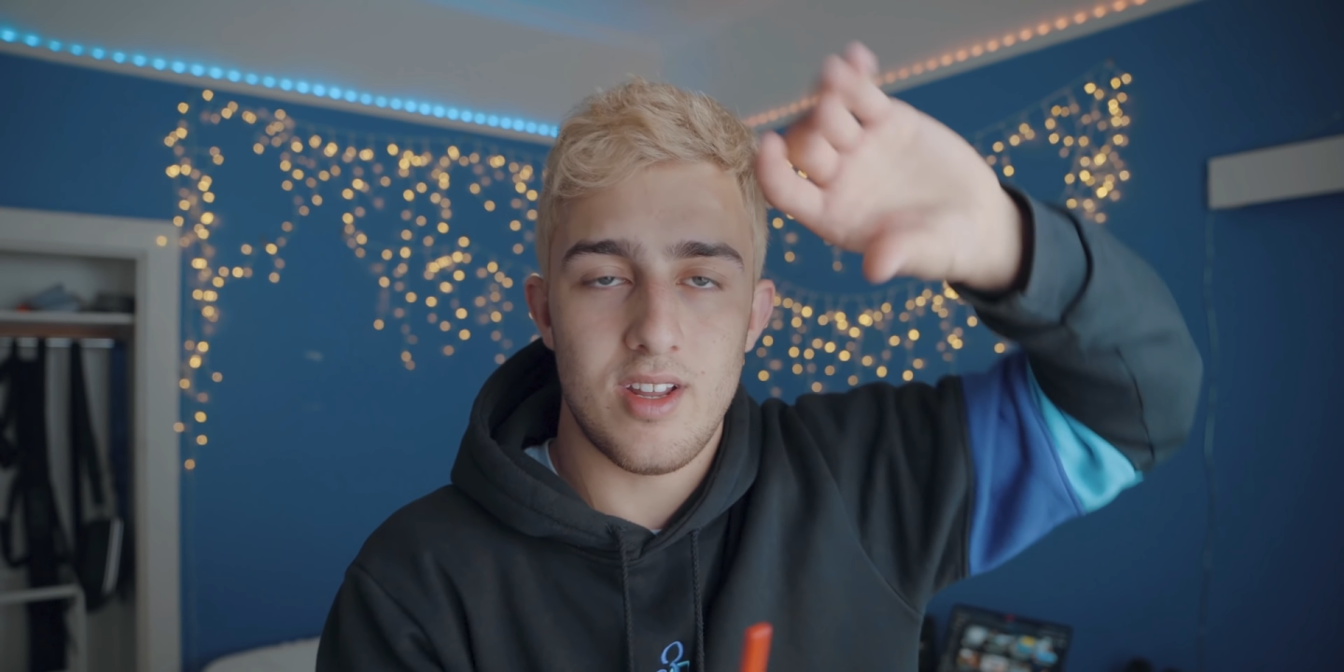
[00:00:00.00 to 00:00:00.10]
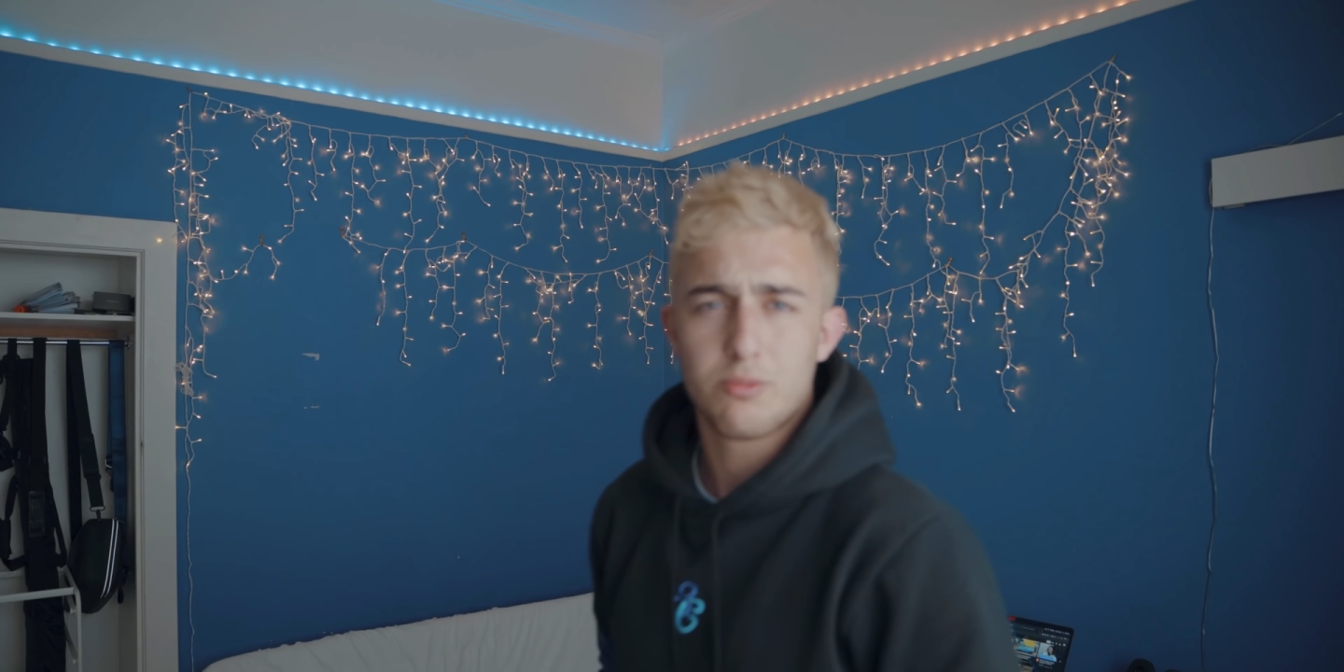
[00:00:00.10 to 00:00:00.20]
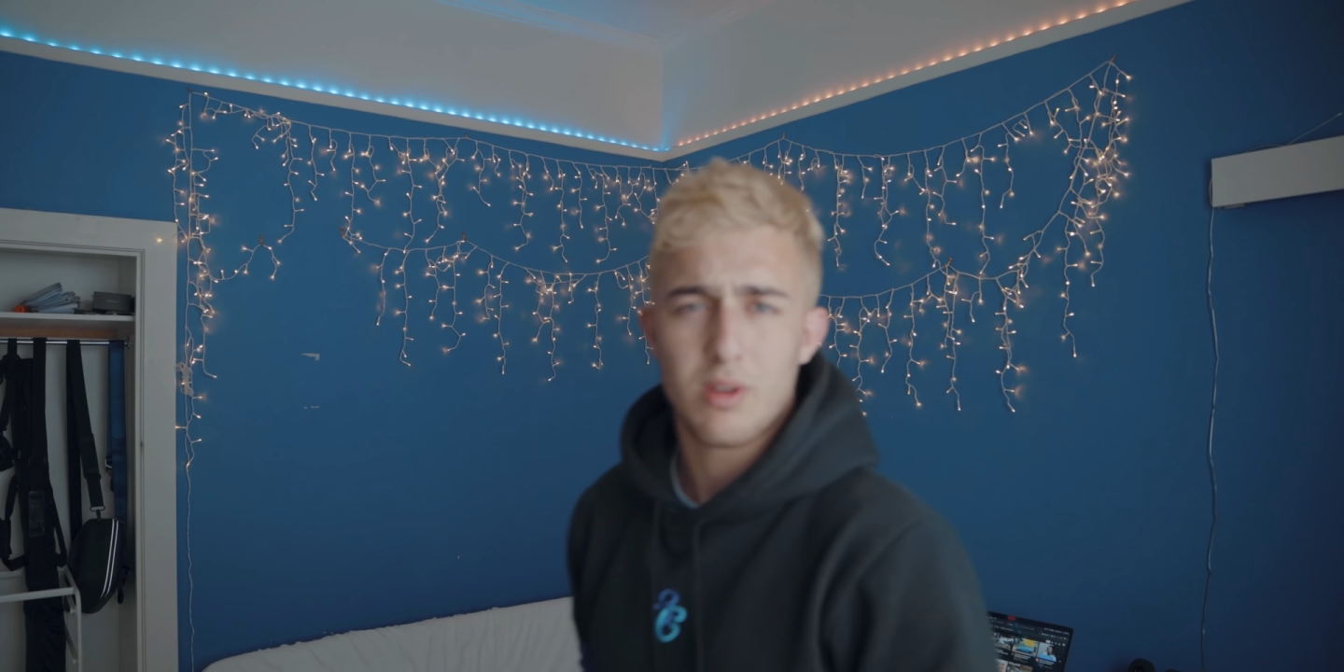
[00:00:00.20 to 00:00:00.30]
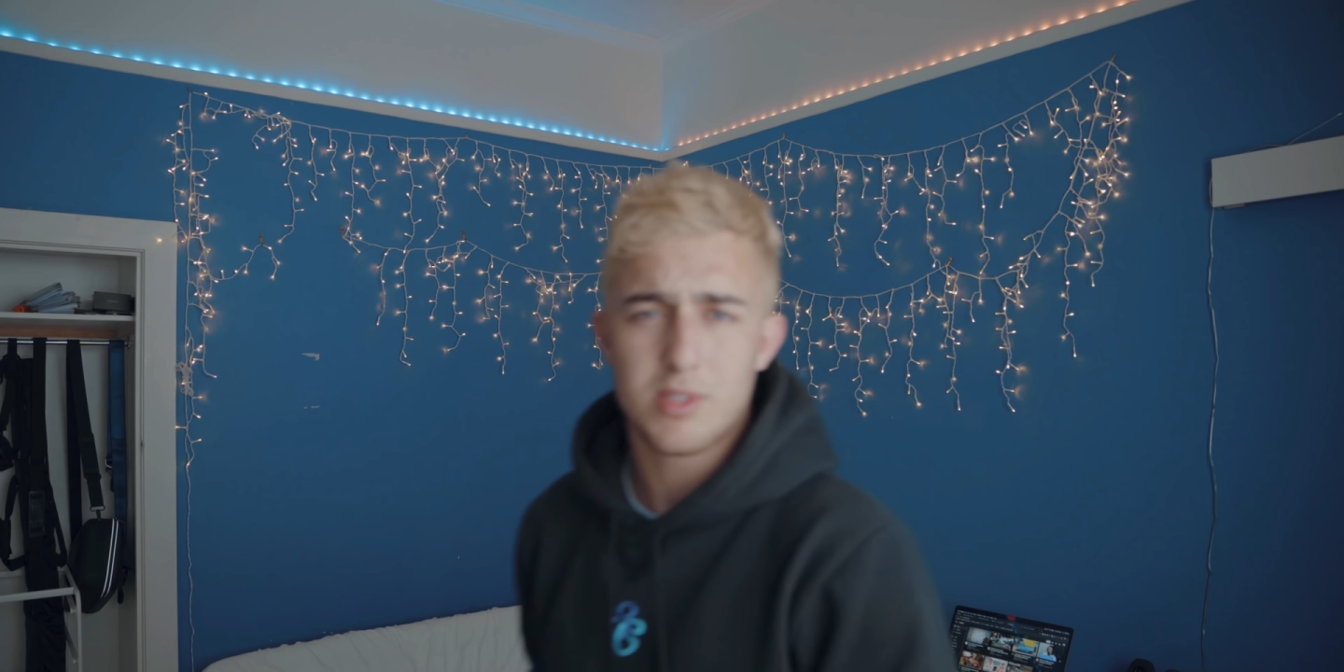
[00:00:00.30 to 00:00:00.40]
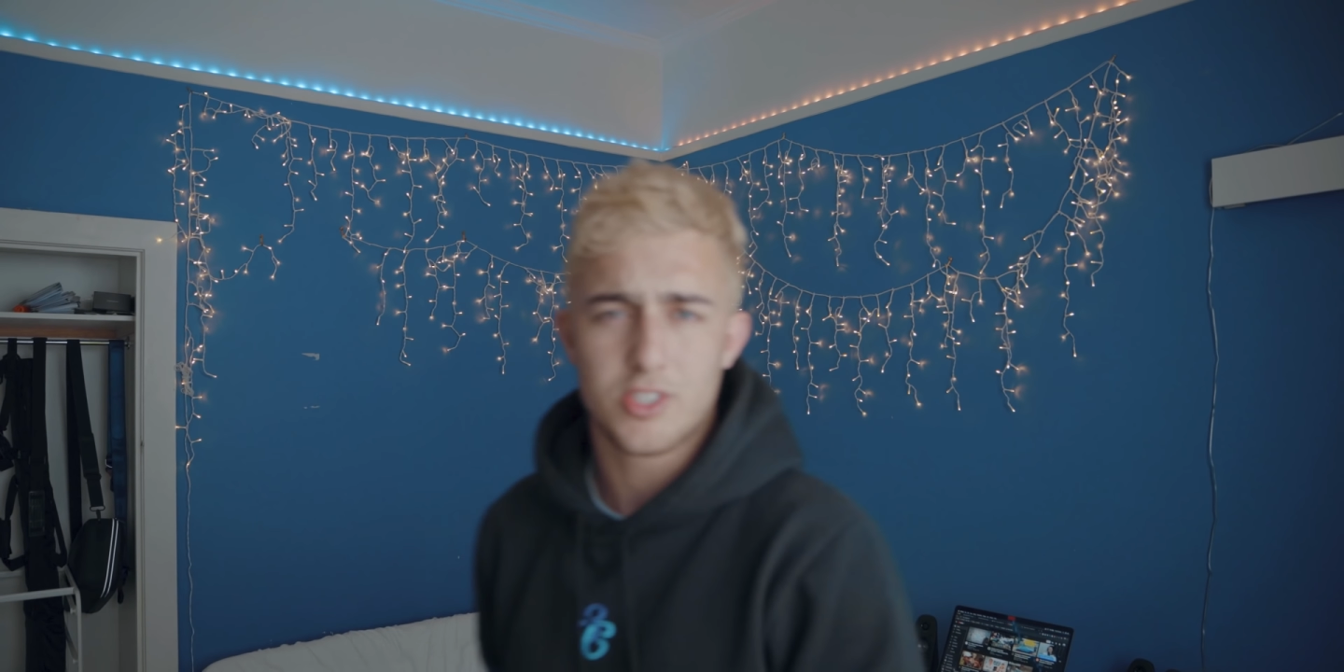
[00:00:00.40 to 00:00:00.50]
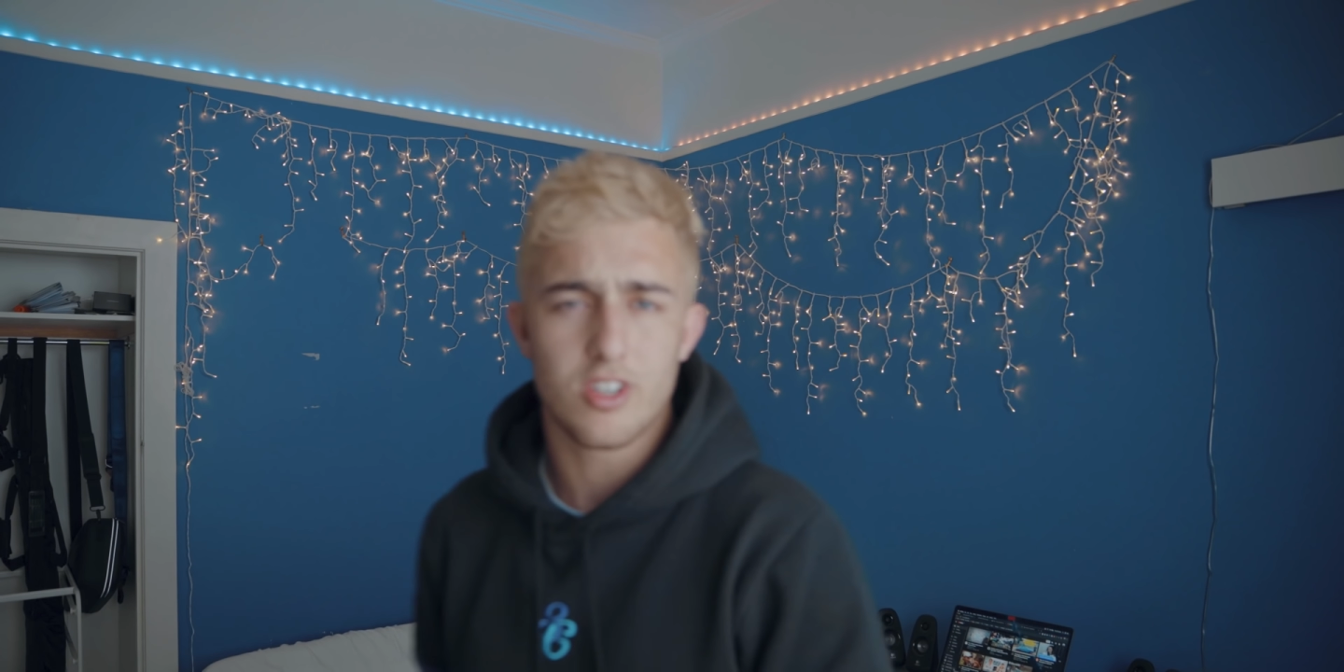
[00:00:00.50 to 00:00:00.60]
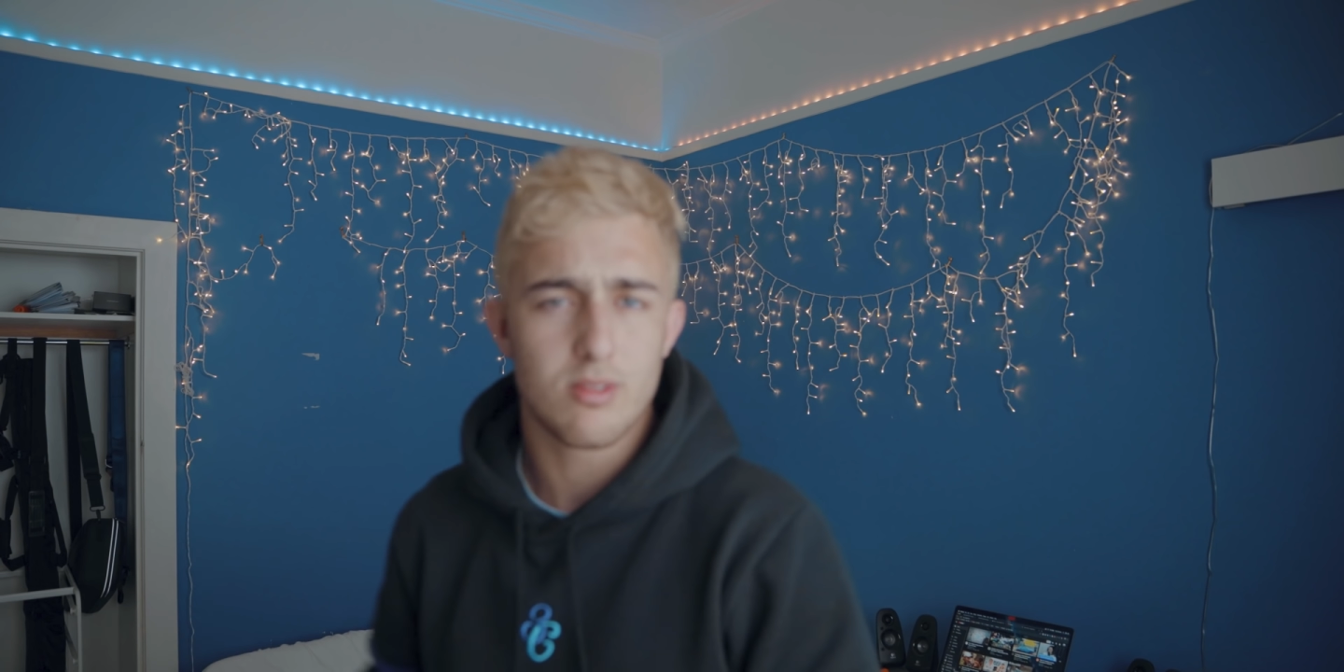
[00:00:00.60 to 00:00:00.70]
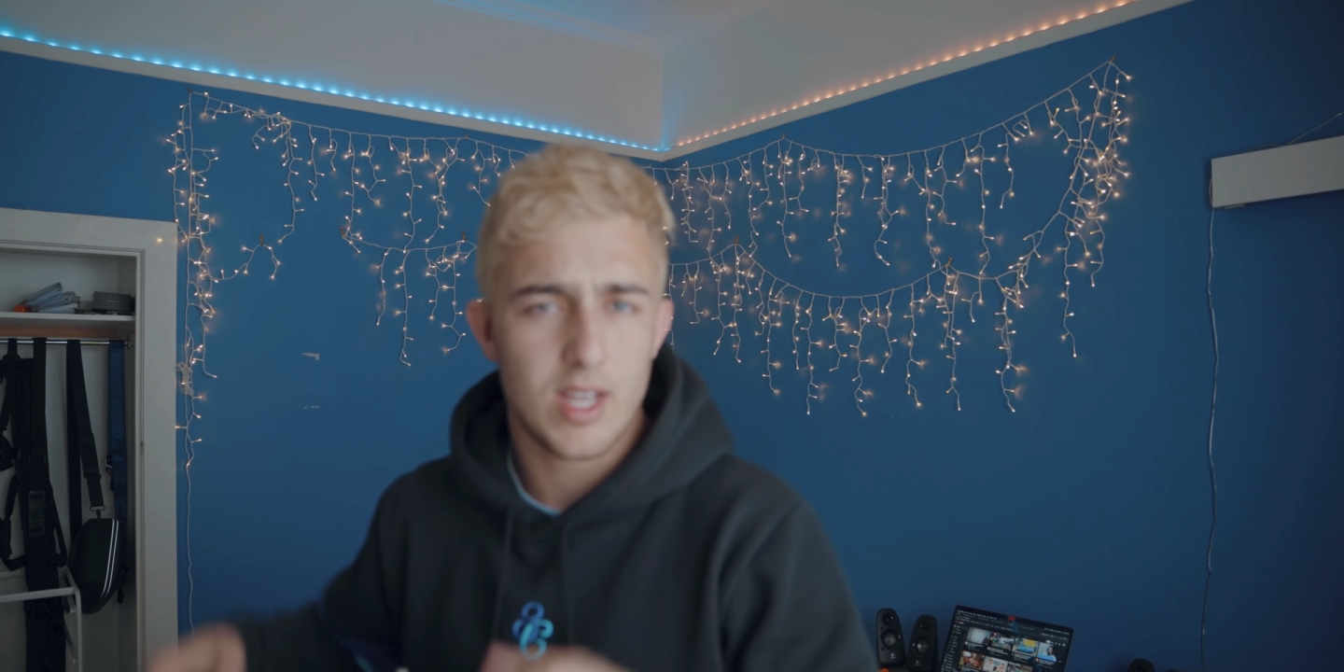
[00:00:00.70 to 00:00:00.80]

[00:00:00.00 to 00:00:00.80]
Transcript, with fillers: We should probably talk